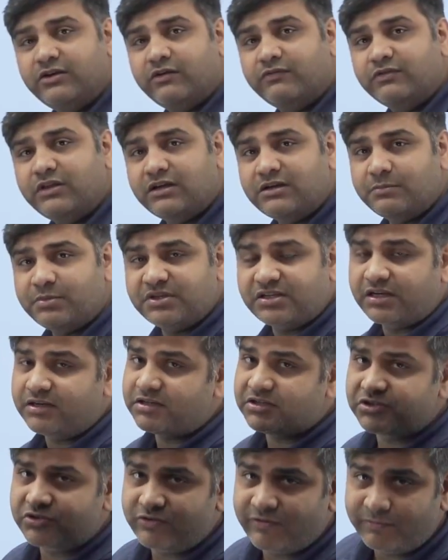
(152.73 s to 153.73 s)
of the
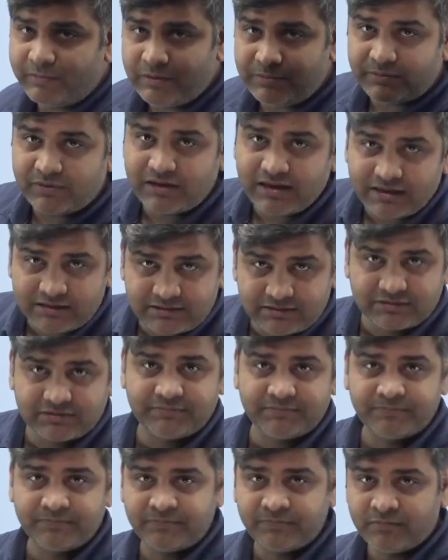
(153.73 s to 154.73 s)
Representation of People Act.
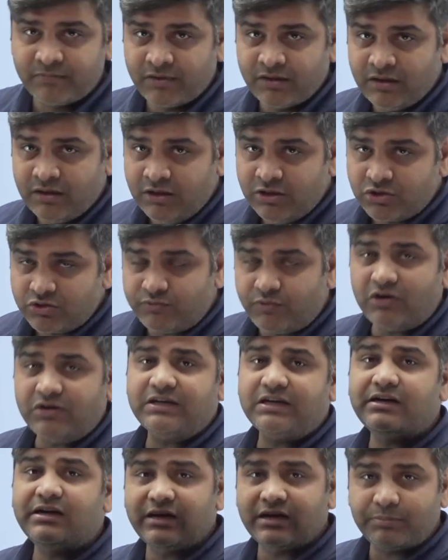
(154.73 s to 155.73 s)
So what
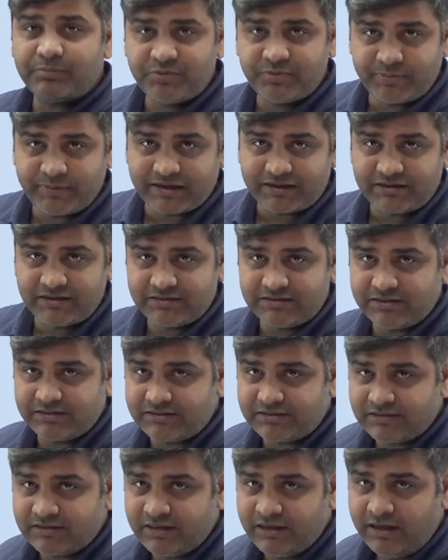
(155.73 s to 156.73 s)
are corrupt
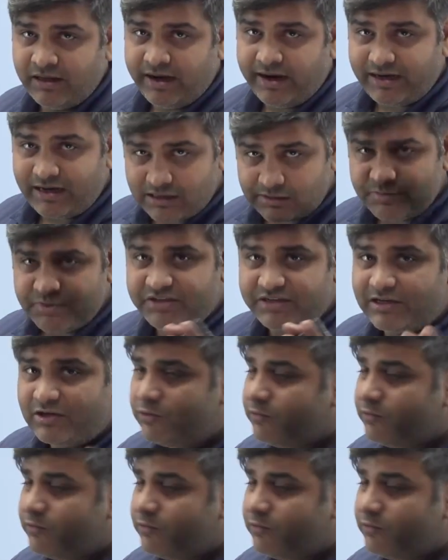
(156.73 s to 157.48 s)
practices? And let me tell you,